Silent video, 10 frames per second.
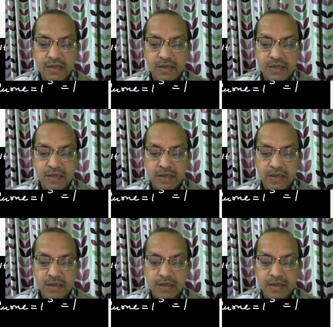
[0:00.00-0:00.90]

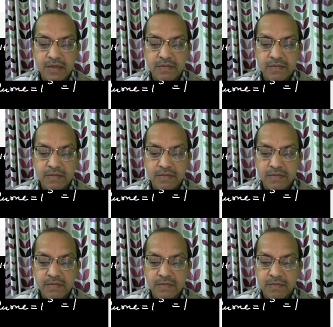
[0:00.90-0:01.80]

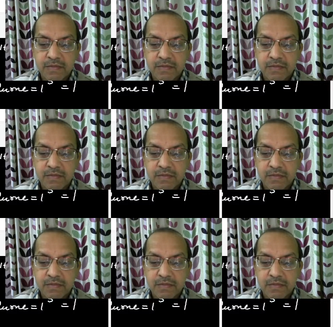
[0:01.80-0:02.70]

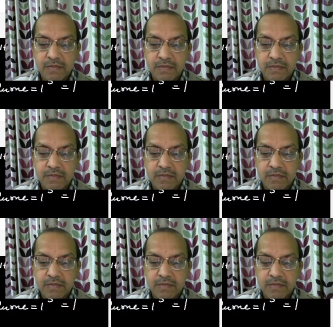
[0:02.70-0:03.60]

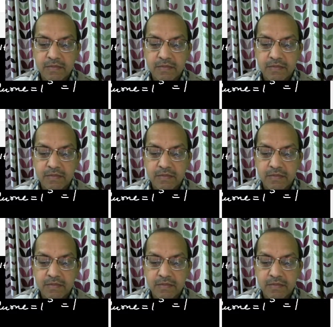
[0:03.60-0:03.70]
No one is speaking in this clip.